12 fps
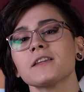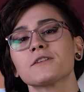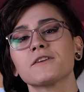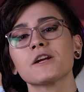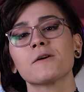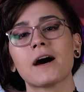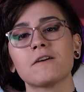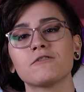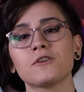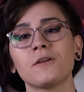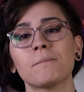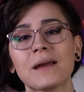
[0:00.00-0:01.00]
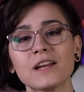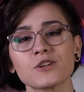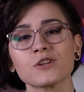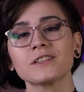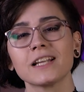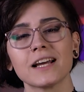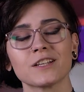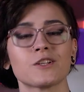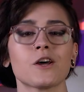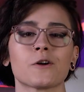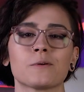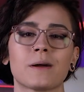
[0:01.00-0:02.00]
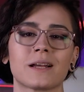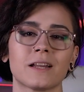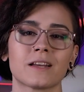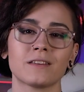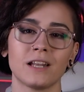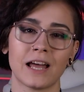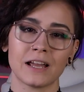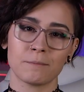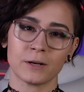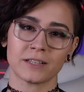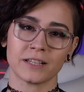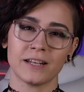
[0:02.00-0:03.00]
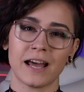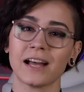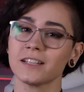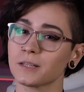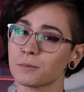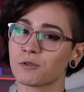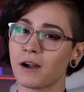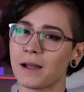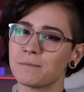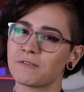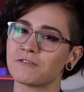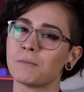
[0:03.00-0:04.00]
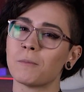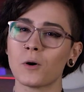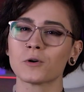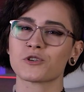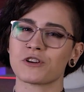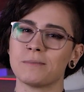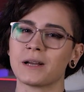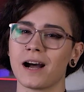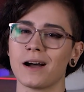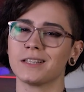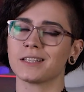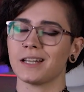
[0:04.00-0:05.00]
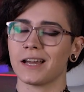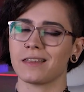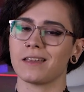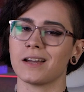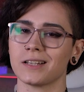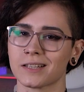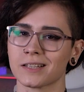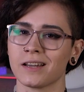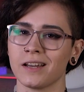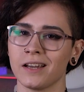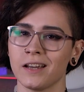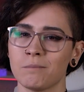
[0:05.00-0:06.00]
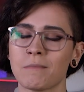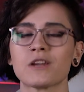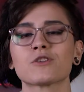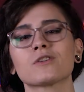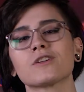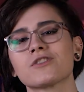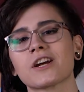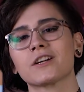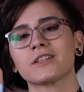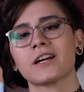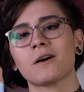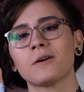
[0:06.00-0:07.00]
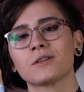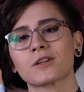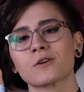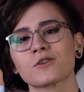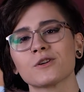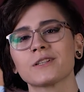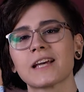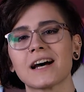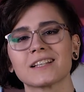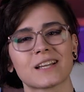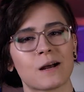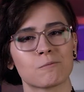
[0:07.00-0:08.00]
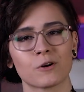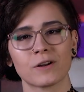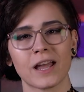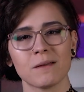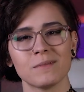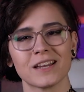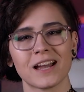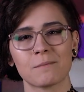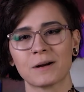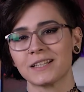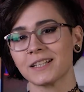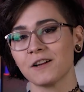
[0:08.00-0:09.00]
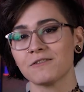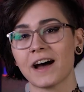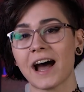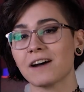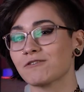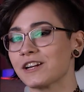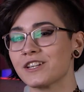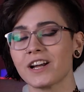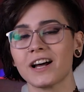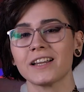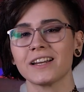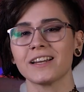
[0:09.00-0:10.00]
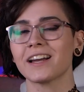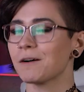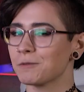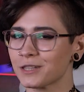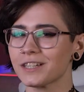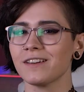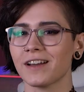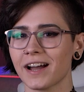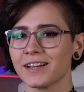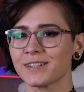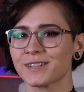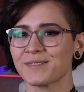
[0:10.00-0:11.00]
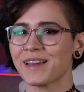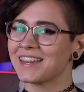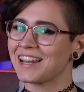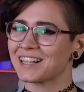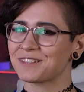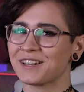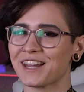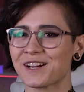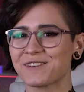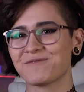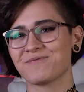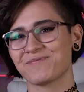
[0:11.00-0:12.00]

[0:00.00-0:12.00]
this video helpful, make sure to let us know by clicking the like button and subscribe for more streamer guides like this. Make sure to check us out on socials at ScanProGaming and myself at Rage Darling, and we'll see you guys in the next video.